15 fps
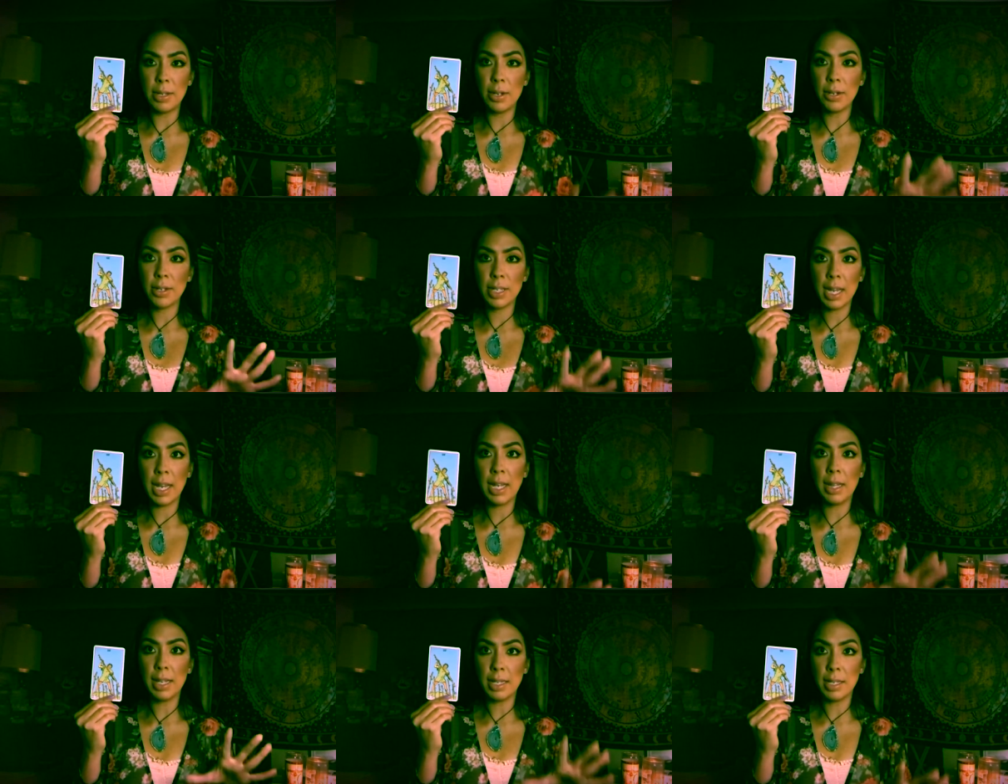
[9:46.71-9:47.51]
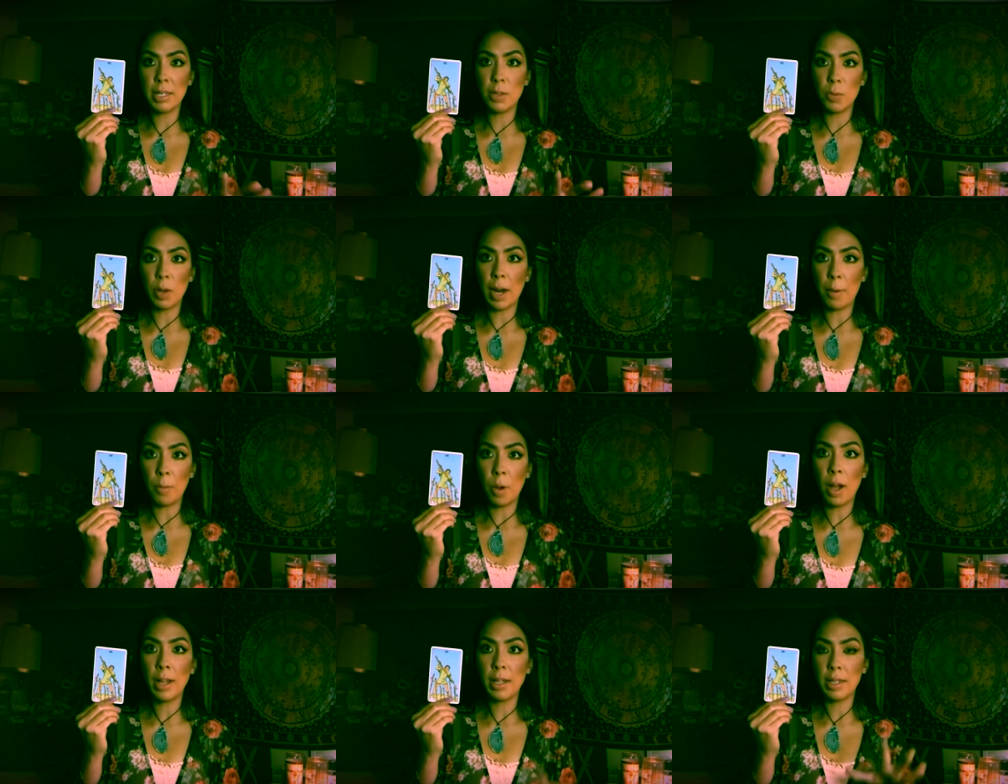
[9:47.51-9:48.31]
You're saying, this is what I
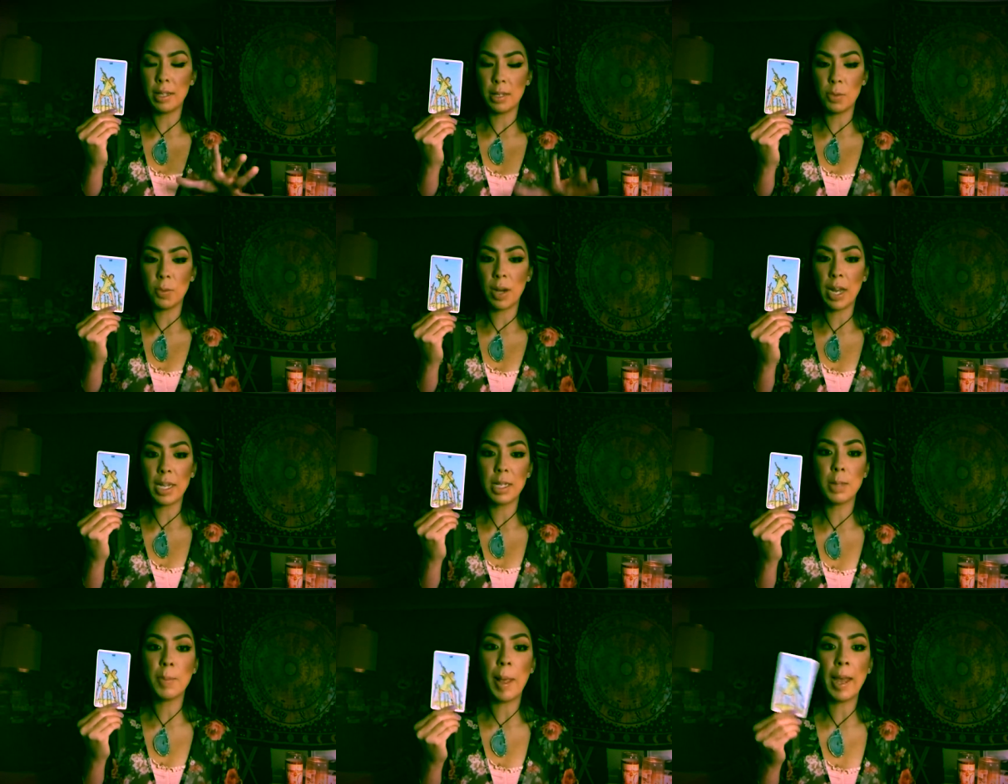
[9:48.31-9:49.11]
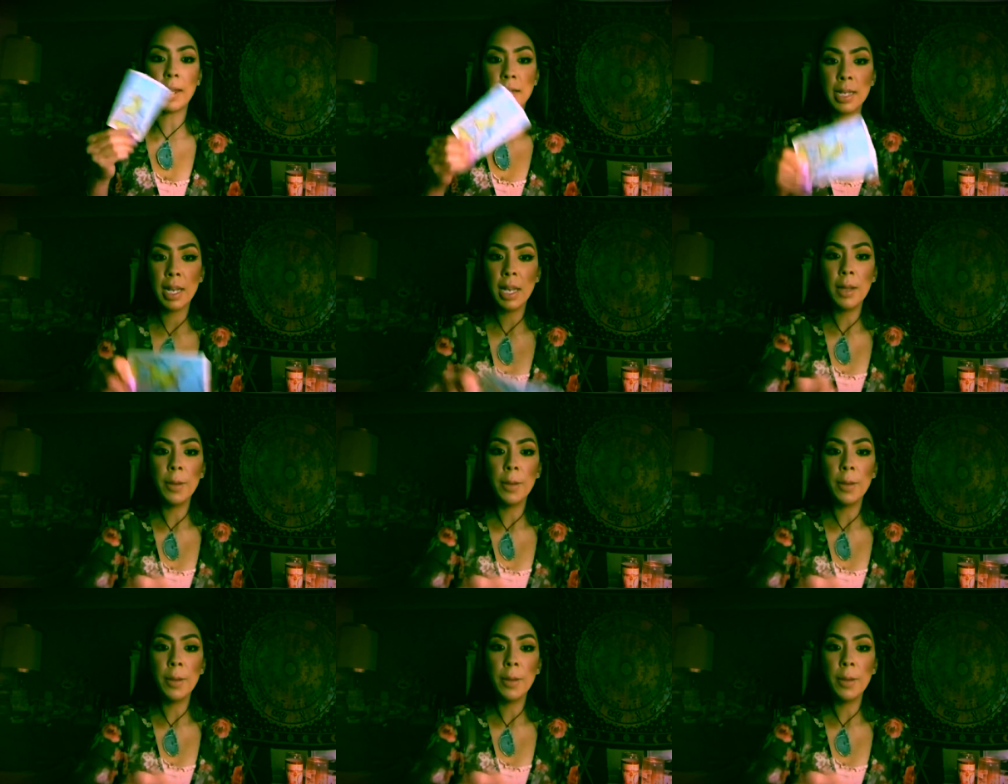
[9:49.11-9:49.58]
want, this is what I expect.